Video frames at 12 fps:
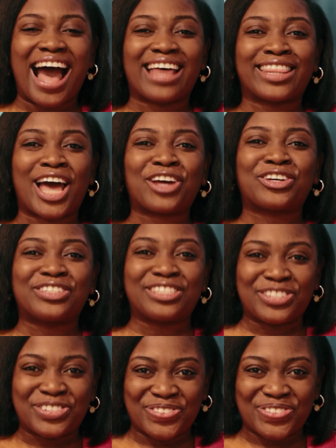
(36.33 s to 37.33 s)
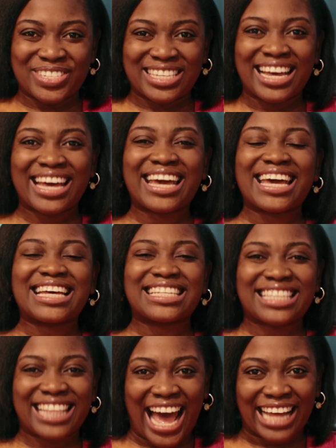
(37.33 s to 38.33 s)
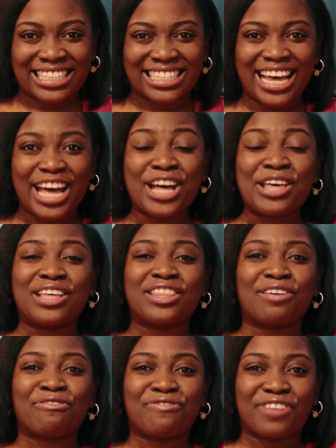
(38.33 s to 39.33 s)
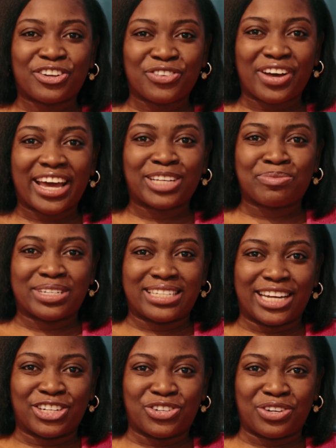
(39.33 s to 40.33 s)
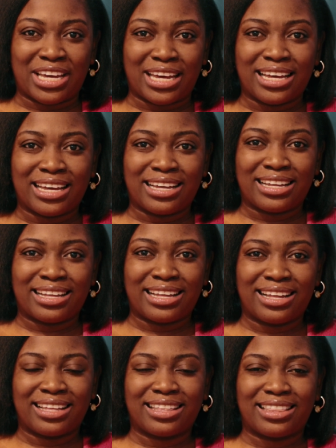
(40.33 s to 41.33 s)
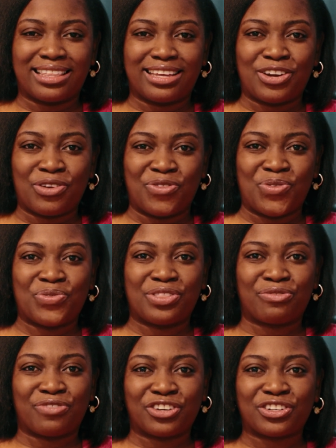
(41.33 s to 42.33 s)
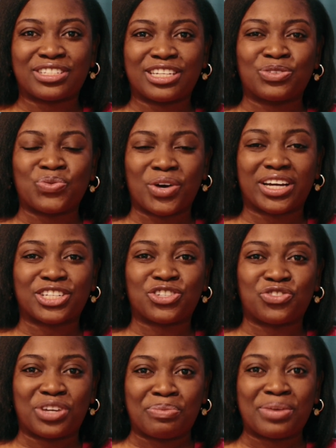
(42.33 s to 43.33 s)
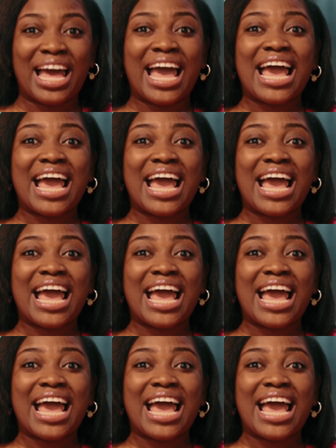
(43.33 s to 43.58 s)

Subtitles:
And that good news is that the Federal Express Entry, the Federal Skilled Worker Stream,